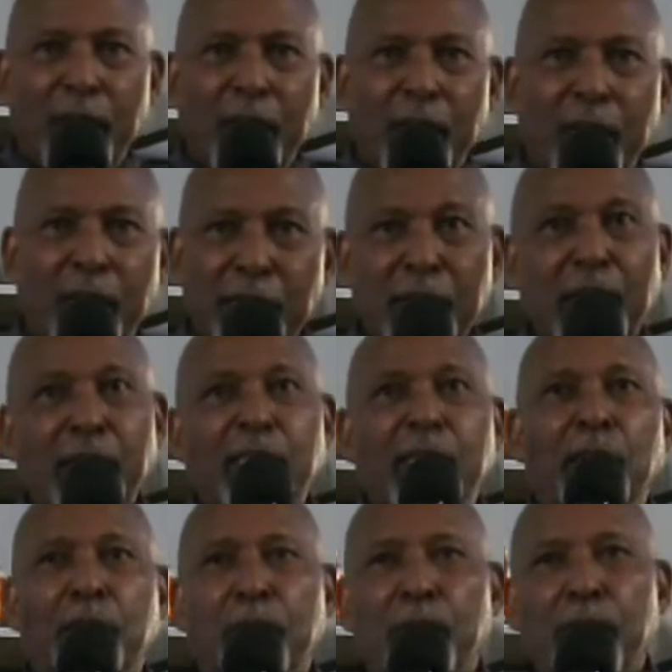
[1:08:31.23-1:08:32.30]
Isn't that
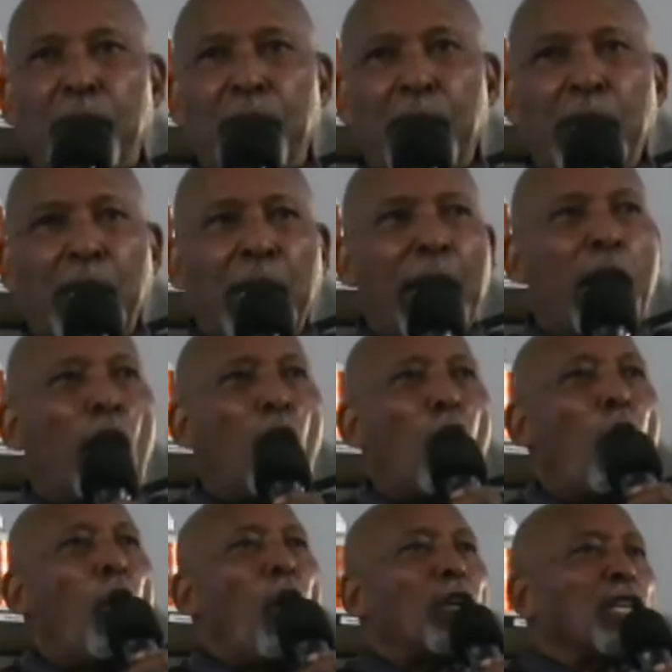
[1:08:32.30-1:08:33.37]
something?
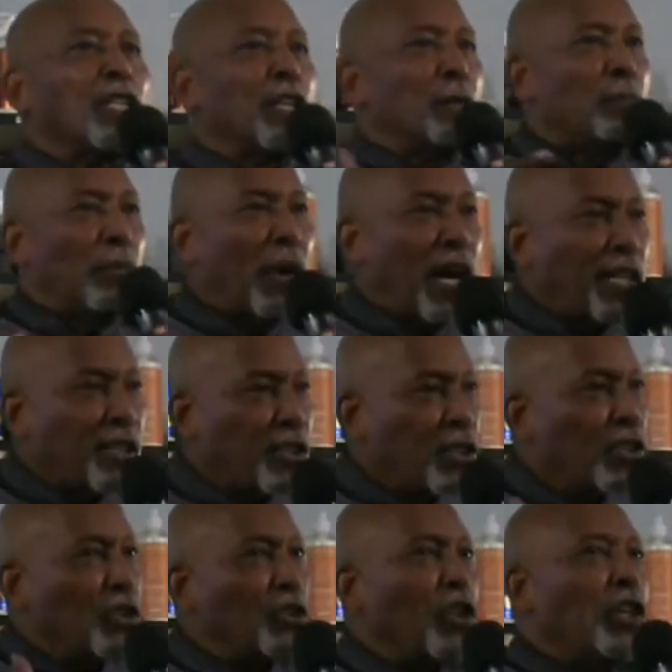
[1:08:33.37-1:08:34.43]
all of the
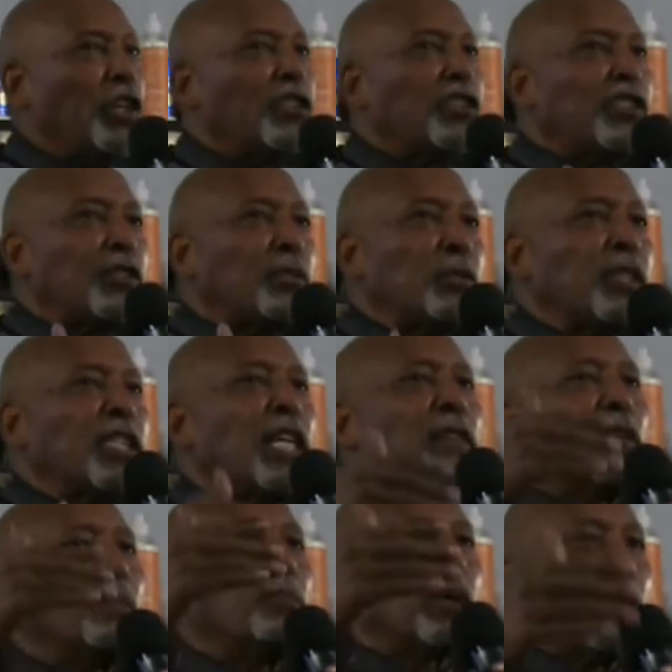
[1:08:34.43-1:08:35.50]
Protestant church was
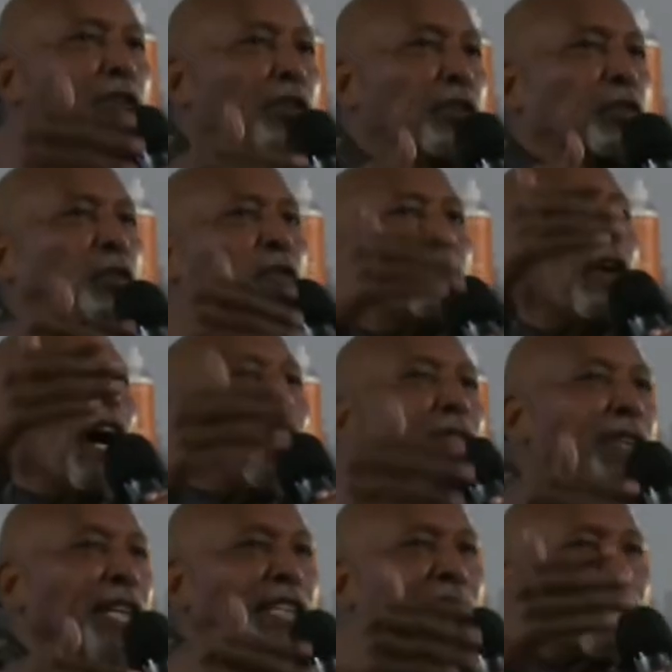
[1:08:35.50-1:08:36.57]
given birth to five
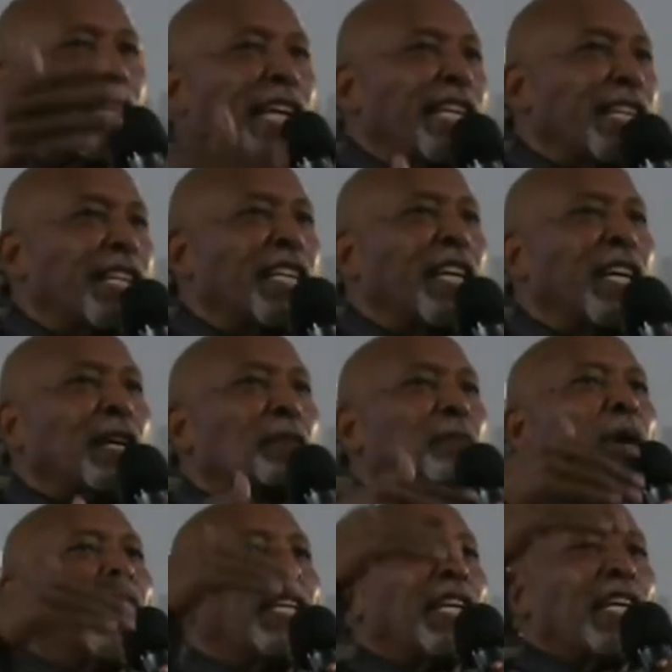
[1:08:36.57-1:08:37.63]
years later
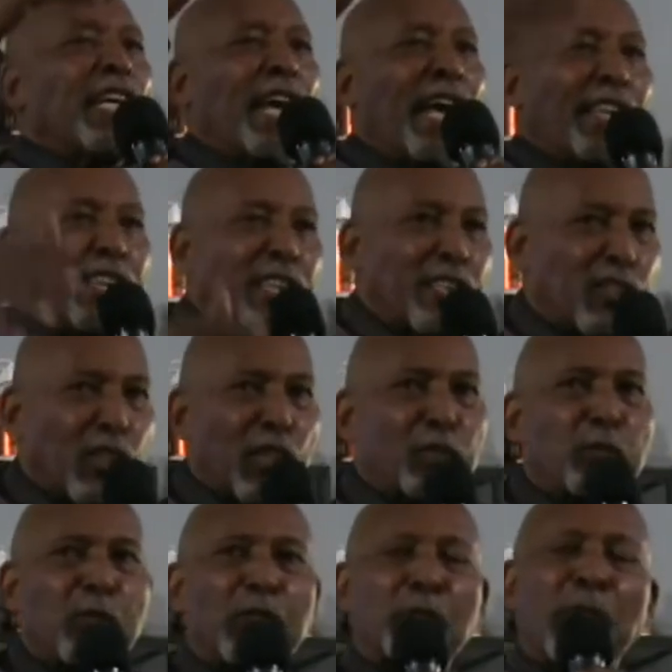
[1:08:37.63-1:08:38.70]
by the Catholic church,
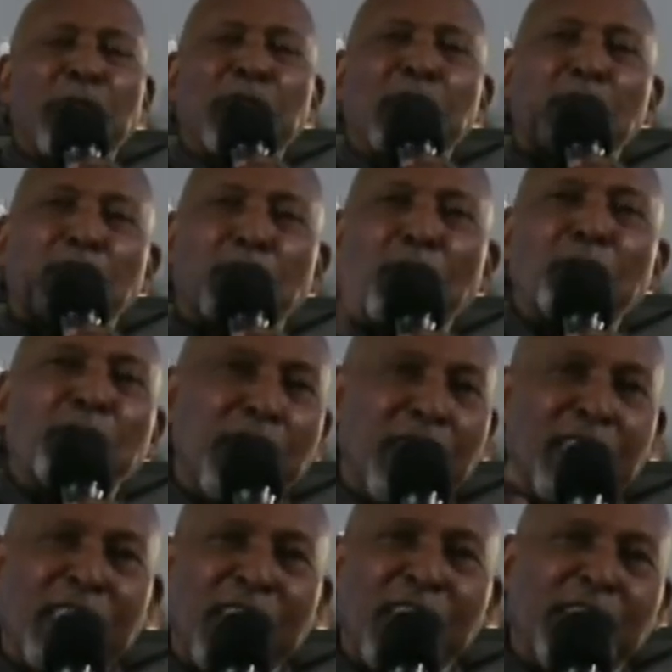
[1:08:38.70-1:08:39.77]
which make them
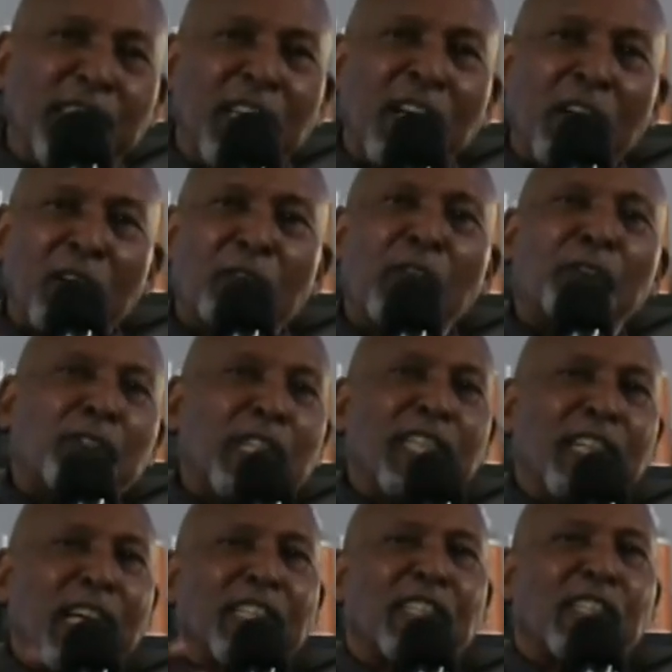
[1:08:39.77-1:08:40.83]
15 years,
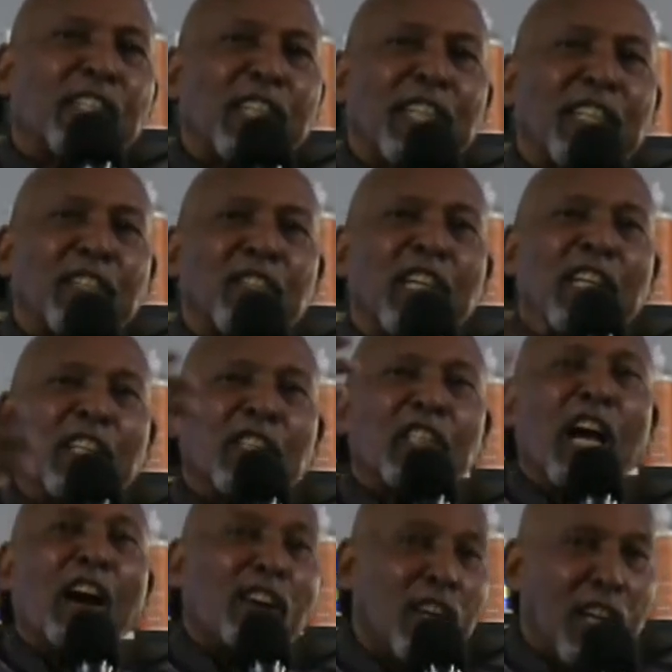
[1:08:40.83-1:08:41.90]
1500 years
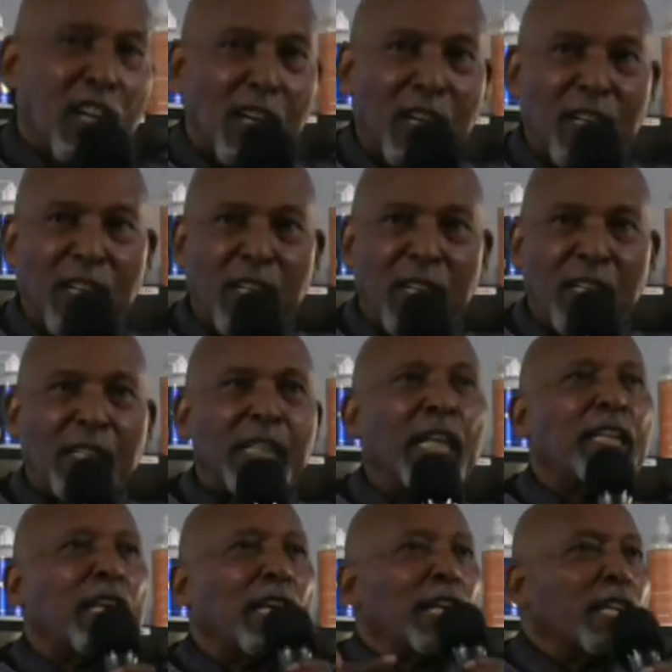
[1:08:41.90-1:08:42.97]
younger than
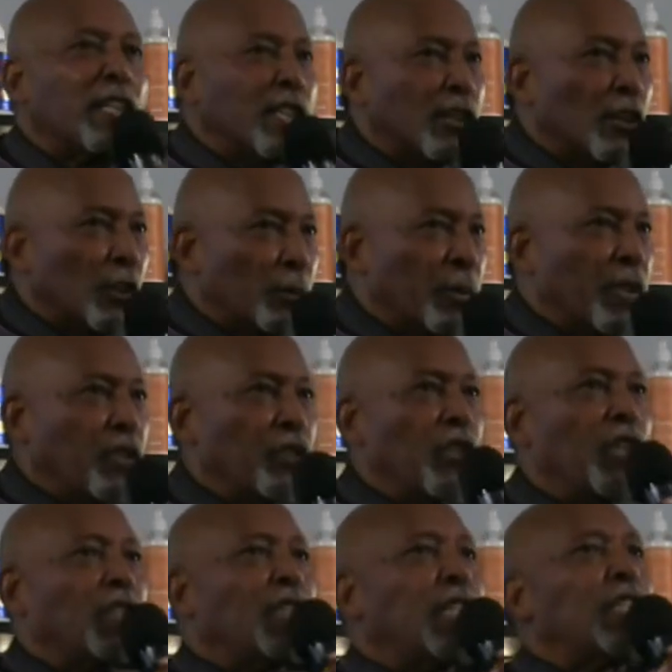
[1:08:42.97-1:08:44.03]
the Ethiopian
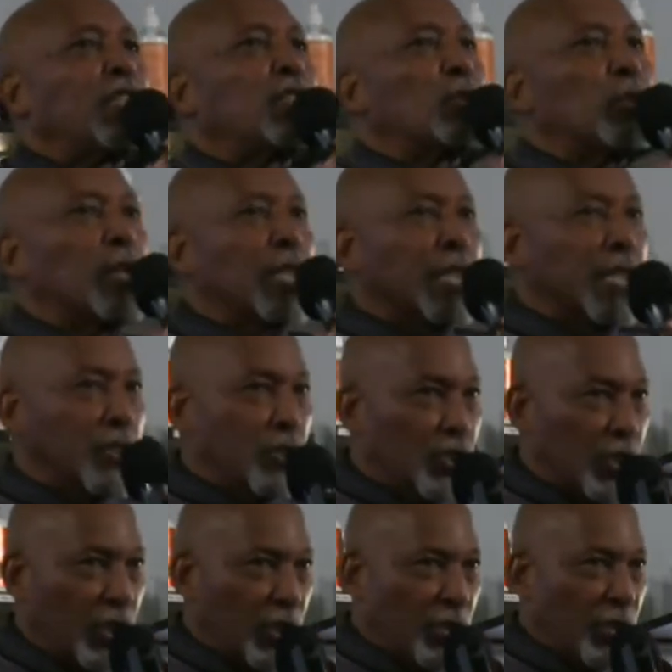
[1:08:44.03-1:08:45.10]
church and the Sudanese
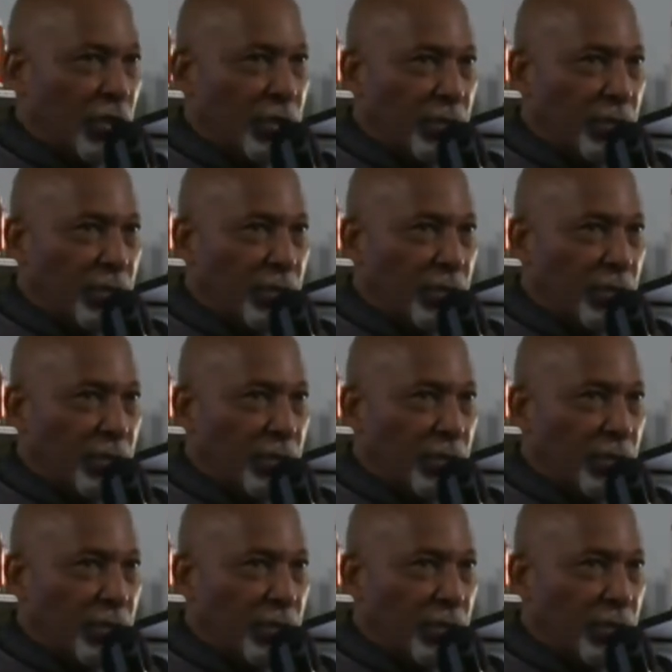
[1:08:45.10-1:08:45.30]
church.